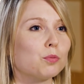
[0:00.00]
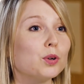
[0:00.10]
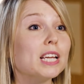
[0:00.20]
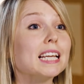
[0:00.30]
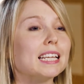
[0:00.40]

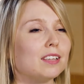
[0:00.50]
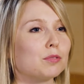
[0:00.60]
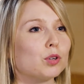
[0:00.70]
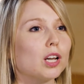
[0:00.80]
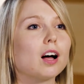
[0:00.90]
really
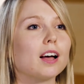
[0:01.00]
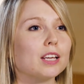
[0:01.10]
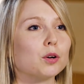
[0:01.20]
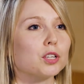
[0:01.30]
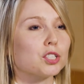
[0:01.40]

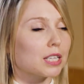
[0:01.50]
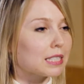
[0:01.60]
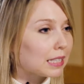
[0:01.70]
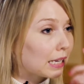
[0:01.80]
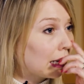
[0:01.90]
rely on a
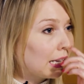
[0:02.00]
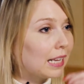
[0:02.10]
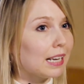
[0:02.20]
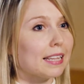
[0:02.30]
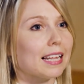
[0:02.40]
gesture
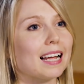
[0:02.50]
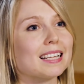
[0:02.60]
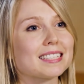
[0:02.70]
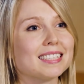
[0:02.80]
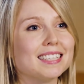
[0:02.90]
like
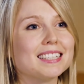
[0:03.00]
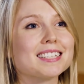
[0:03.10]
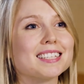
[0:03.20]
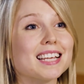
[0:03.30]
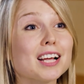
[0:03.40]
that
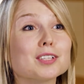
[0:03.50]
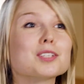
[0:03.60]
to tell